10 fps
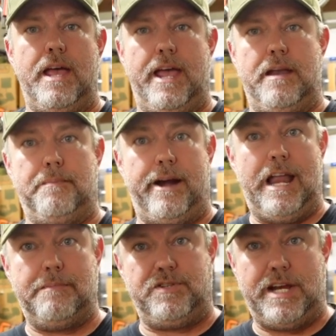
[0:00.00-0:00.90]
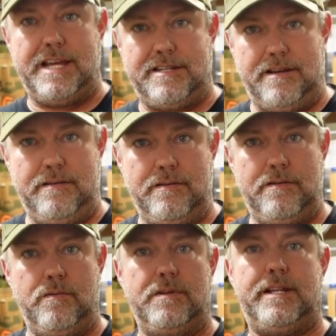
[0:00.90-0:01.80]
And my name's Jason,
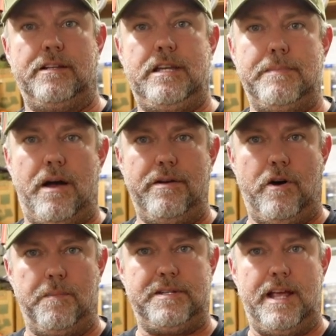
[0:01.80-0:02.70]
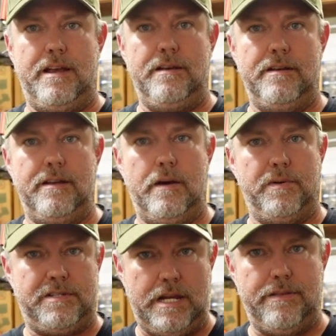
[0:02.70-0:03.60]
Tennessee Mountain Homestead, and
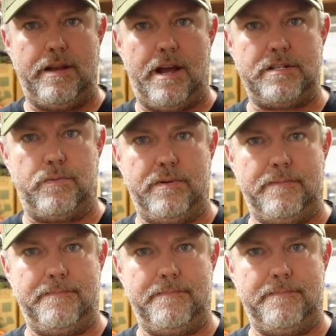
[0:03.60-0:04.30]
we'll see you in the next one.